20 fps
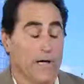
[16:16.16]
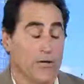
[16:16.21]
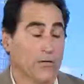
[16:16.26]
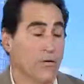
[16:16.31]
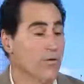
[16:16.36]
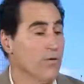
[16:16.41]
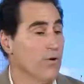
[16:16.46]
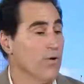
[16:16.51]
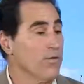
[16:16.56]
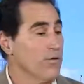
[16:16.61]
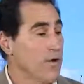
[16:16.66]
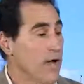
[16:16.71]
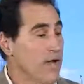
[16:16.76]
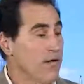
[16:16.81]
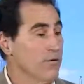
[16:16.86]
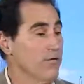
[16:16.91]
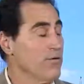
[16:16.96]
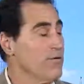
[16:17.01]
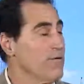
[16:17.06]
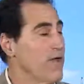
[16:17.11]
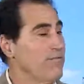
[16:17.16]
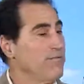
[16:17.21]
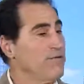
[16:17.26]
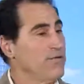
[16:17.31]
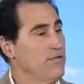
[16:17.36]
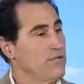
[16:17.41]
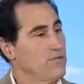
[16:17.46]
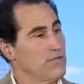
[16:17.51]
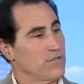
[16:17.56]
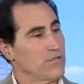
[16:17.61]
I agree with
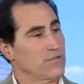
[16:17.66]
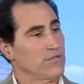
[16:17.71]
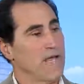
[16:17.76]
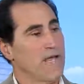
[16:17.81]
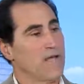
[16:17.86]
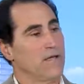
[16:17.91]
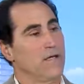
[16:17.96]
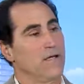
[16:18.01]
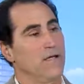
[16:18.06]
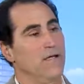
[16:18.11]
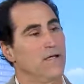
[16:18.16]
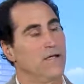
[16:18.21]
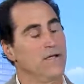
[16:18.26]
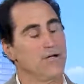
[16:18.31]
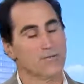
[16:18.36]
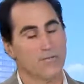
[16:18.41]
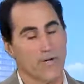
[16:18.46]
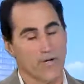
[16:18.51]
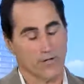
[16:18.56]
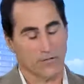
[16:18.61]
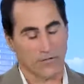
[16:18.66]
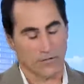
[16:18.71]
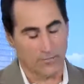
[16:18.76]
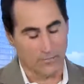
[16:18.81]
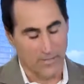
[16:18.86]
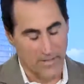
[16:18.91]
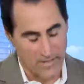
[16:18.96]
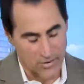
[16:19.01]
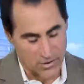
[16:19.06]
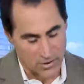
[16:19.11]
everything you just said. Here's
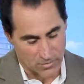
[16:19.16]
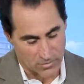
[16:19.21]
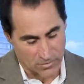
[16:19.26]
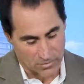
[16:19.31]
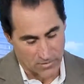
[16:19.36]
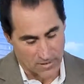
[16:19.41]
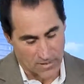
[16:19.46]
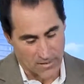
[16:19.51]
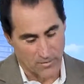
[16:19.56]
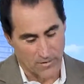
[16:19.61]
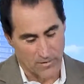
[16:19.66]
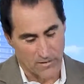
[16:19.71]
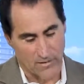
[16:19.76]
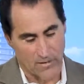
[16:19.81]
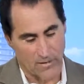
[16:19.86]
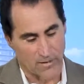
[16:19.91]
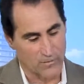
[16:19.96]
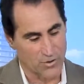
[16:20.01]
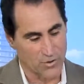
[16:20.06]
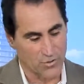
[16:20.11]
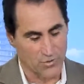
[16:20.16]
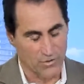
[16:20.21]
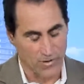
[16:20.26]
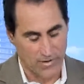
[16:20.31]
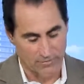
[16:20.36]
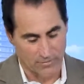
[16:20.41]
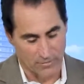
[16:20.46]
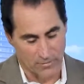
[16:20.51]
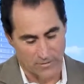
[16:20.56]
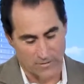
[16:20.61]
my issue, and I'm sure you
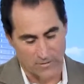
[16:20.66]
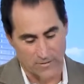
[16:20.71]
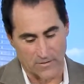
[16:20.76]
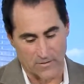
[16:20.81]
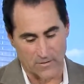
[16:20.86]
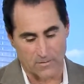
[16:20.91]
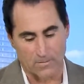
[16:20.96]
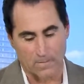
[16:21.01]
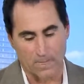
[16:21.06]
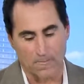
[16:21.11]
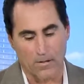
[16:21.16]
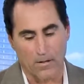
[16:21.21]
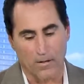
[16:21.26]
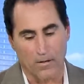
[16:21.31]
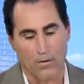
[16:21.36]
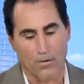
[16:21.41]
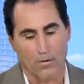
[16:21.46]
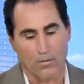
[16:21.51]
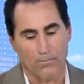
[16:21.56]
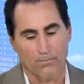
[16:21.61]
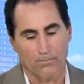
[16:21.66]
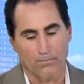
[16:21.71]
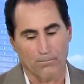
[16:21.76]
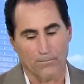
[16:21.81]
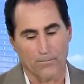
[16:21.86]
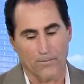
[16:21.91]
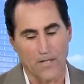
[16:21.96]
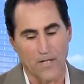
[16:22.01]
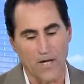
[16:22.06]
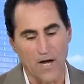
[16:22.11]
have thoughts on this.
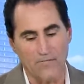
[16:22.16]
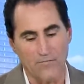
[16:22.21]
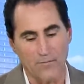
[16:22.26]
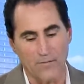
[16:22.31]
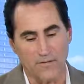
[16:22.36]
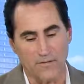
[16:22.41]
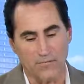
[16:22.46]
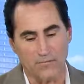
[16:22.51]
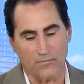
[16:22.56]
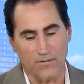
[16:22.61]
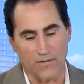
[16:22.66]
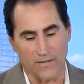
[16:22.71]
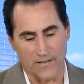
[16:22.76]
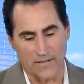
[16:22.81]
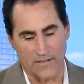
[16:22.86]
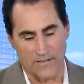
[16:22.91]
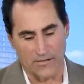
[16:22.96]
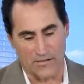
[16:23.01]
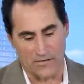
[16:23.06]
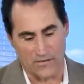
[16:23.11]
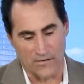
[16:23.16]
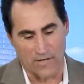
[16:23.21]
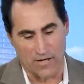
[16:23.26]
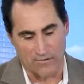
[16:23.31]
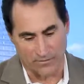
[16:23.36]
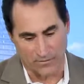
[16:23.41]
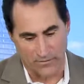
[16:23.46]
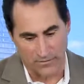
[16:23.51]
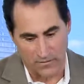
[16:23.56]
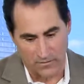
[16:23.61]
The government really doesn't
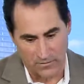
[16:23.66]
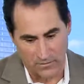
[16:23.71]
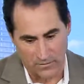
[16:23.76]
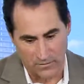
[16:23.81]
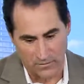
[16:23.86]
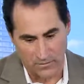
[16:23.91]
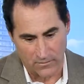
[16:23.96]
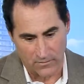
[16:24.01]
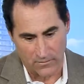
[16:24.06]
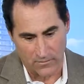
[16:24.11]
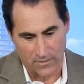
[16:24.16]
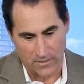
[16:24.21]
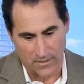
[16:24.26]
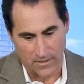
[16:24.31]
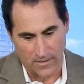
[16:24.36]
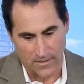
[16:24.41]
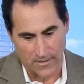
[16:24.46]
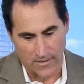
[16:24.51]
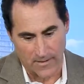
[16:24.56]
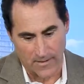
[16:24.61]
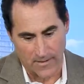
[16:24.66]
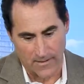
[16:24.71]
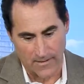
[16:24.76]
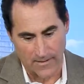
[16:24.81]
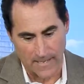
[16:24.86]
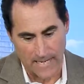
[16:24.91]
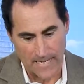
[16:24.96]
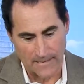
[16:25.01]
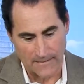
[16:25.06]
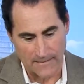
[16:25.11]
suffer
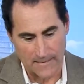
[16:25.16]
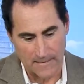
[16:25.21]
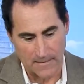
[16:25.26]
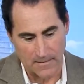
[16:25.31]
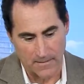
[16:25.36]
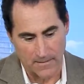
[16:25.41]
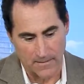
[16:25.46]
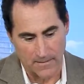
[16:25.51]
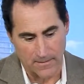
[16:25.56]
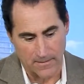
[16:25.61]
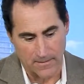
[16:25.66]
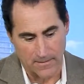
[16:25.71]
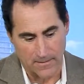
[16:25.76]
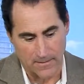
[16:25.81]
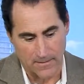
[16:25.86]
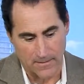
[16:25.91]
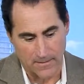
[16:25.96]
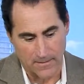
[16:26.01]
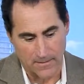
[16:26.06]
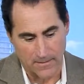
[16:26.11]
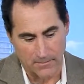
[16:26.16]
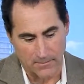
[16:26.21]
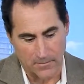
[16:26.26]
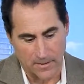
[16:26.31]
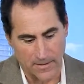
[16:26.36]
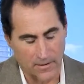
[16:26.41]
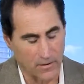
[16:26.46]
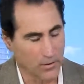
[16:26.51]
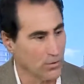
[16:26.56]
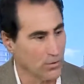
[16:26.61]
anti-money